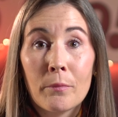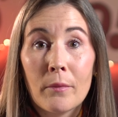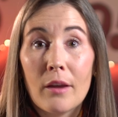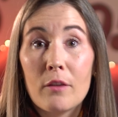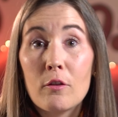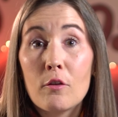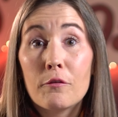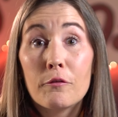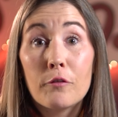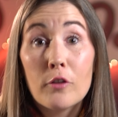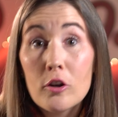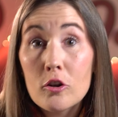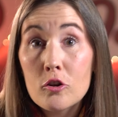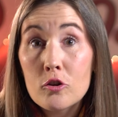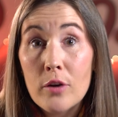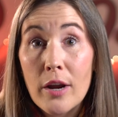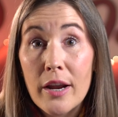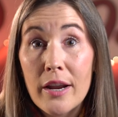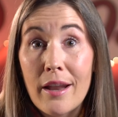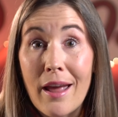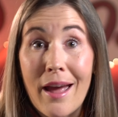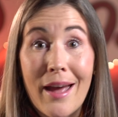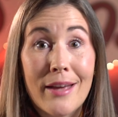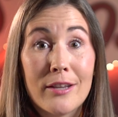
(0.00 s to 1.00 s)
and the fur
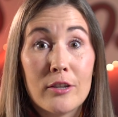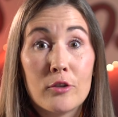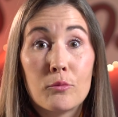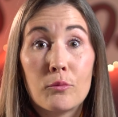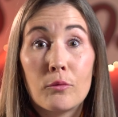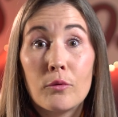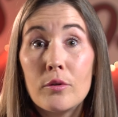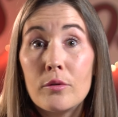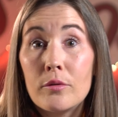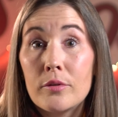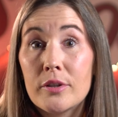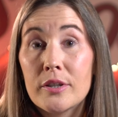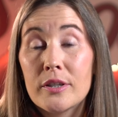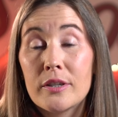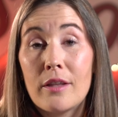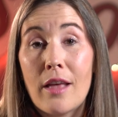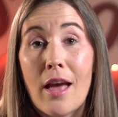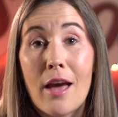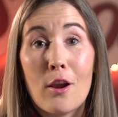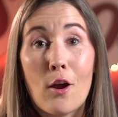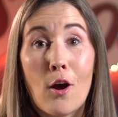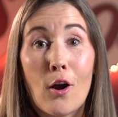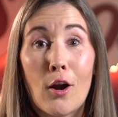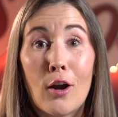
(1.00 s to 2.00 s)
trade has roots
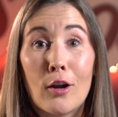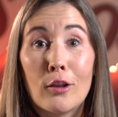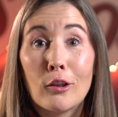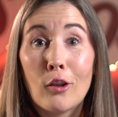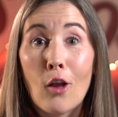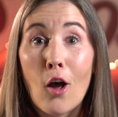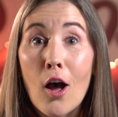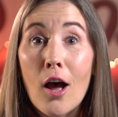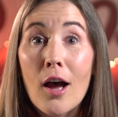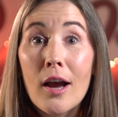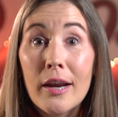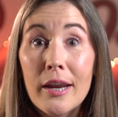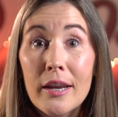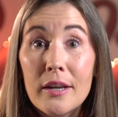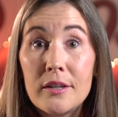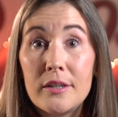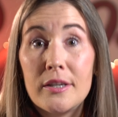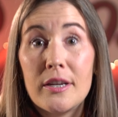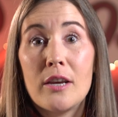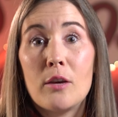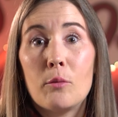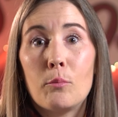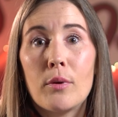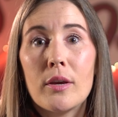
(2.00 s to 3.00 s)
that are long and
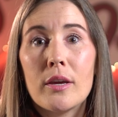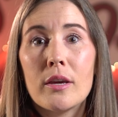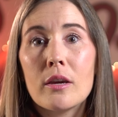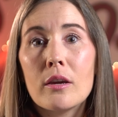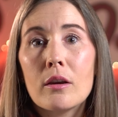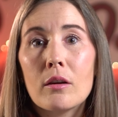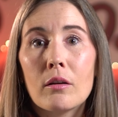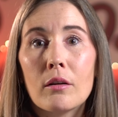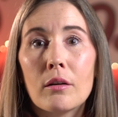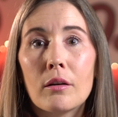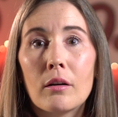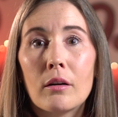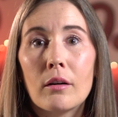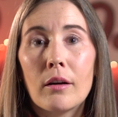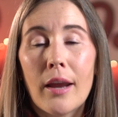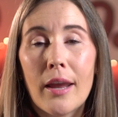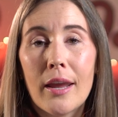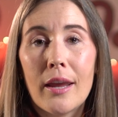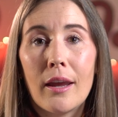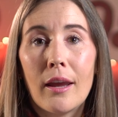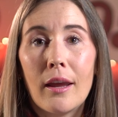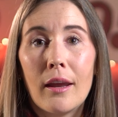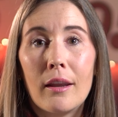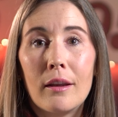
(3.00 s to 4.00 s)
deep here
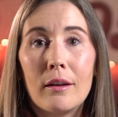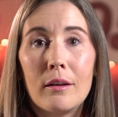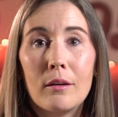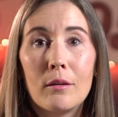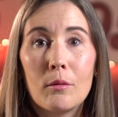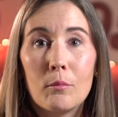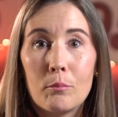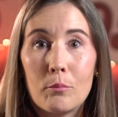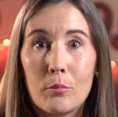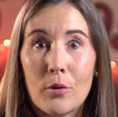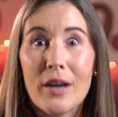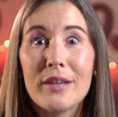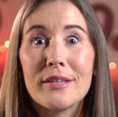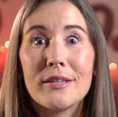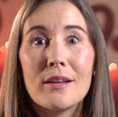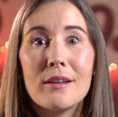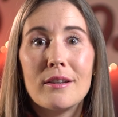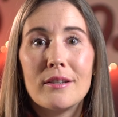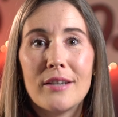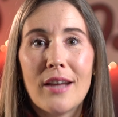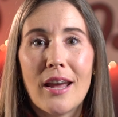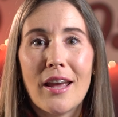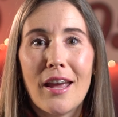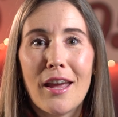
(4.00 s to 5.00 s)
in
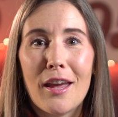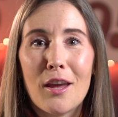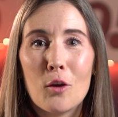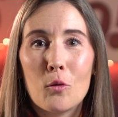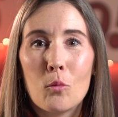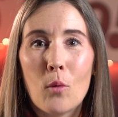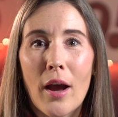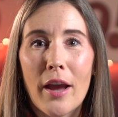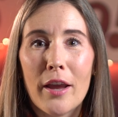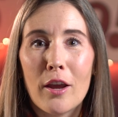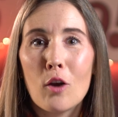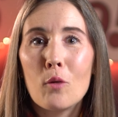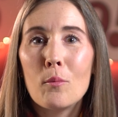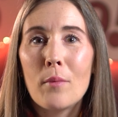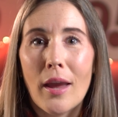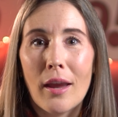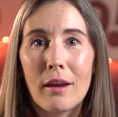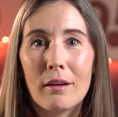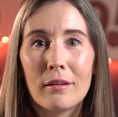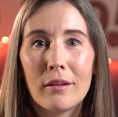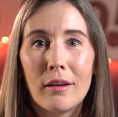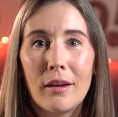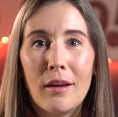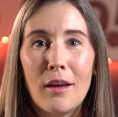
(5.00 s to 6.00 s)
present day
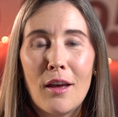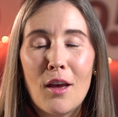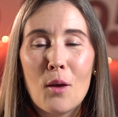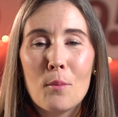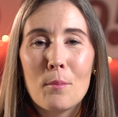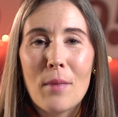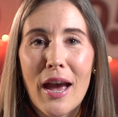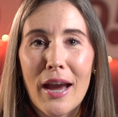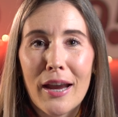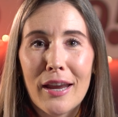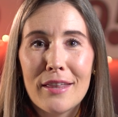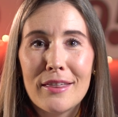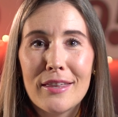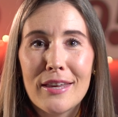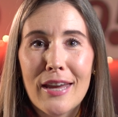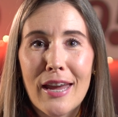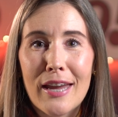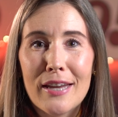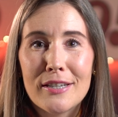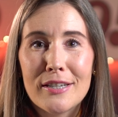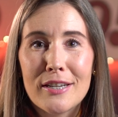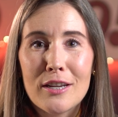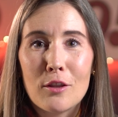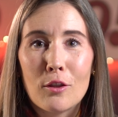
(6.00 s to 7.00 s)
Wyoming. Back in the
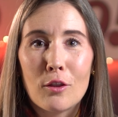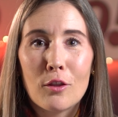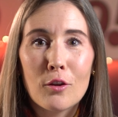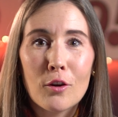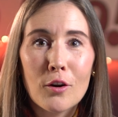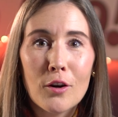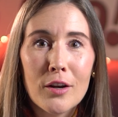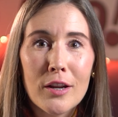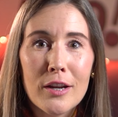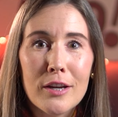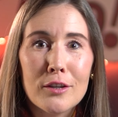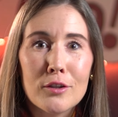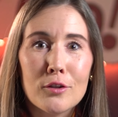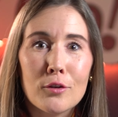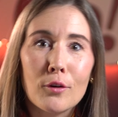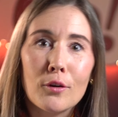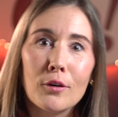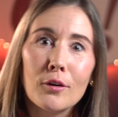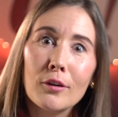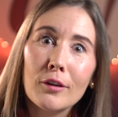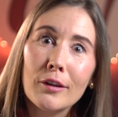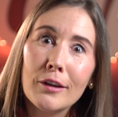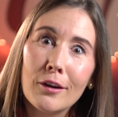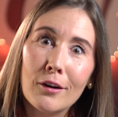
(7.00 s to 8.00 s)
1830s,
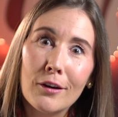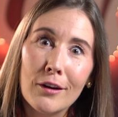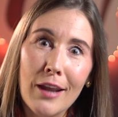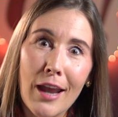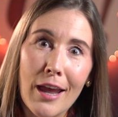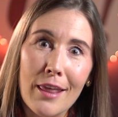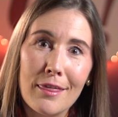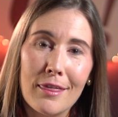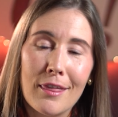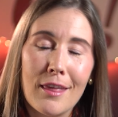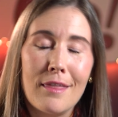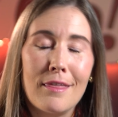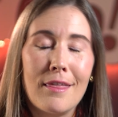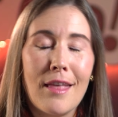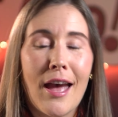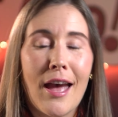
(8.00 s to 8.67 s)
earlier yet than